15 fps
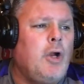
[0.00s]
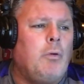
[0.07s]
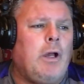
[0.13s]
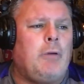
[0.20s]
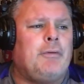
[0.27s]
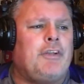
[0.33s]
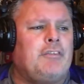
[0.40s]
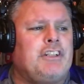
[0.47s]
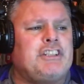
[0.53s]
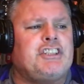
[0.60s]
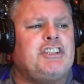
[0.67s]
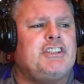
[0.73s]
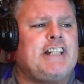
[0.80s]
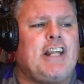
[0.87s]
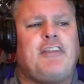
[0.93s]
Well, with the
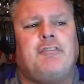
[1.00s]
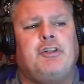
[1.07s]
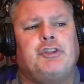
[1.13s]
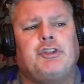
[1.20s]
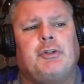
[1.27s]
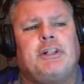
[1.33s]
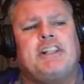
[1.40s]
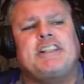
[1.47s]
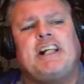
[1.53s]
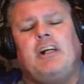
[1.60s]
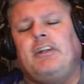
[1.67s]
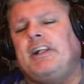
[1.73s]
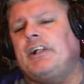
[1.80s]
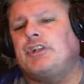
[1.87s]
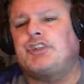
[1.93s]
recent death of notorious
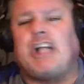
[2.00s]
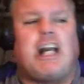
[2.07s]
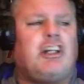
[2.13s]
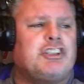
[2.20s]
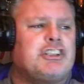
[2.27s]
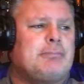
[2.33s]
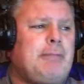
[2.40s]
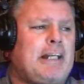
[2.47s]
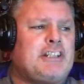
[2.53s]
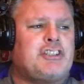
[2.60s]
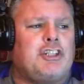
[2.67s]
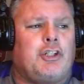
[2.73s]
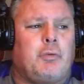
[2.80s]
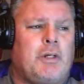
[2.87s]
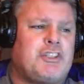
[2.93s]
cult leader Charles
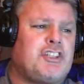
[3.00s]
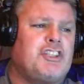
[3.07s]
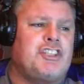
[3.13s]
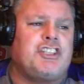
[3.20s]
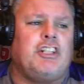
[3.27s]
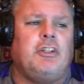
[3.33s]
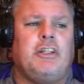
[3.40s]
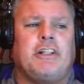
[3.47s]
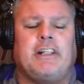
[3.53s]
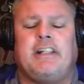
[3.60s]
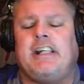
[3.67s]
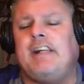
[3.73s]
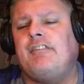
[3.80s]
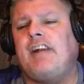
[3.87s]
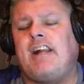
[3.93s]
Manson, questions still linger
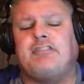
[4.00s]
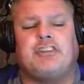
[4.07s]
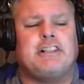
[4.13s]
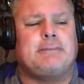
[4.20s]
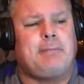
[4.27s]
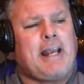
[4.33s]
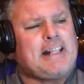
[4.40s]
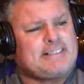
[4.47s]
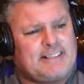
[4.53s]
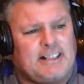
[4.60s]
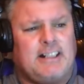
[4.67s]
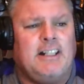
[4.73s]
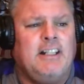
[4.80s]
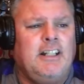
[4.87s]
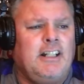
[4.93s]
even after his
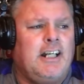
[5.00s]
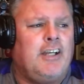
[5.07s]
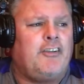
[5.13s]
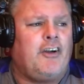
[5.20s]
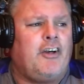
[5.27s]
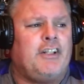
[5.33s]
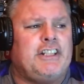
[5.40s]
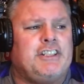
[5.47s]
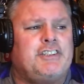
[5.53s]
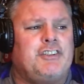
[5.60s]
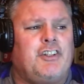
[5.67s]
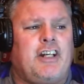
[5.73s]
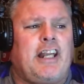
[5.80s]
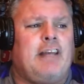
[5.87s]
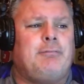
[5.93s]
passing. Authorities do
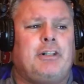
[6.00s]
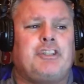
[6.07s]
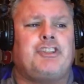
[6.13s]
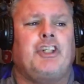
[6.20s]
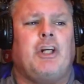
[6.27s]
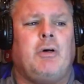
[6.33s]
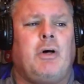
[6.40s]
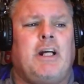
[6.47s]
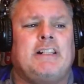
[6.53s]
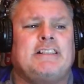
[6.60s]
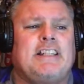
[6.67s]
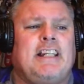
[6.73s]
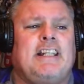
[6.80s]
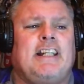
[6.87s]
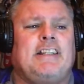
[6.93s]
not have much to go on,
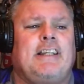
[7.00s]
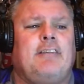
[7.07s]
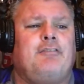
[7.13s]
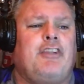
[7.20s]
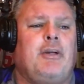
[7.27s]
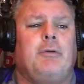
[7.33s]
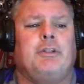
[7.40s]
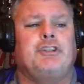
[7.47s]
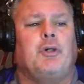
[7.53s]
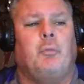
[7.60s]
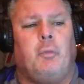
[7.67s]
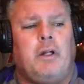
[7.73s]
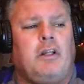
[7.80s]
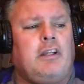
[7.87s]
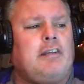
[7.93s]
saying that if there was a
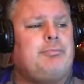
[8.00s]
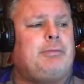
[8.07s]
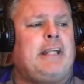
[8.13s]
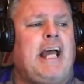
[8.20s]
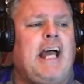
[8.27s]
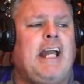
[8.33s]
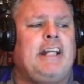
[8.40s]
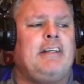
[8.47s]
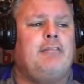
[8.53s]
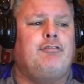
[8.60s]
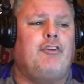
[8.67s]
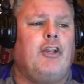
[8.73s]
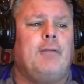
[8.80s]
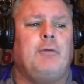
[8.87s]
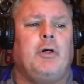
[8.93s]
will left behind, and
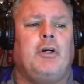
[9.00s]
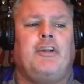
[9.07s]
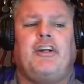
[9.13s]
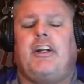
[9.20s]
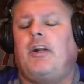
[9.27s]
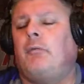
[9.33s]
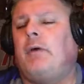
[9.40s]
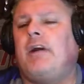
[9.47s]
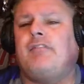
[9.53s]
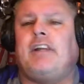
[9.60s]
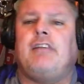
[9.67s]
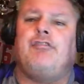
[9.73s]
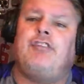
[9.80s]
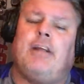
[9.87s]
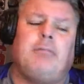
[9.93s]
furthermore, they're not aware if
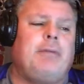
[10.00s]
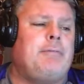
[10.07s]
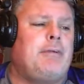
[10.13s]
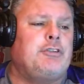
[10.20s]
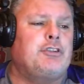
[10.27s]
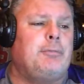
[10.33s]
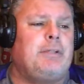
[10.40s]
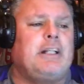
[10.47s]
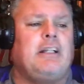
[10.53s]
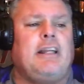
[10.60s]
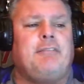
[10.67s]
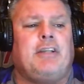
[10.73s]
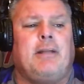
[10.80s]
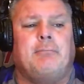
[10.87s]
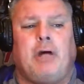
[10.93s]
any family members will be
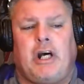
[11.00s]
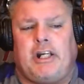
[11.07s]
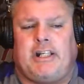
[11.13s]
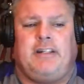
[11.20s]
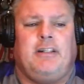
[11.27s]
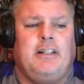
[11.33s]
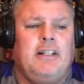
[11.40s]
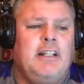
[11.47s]
claiming the body.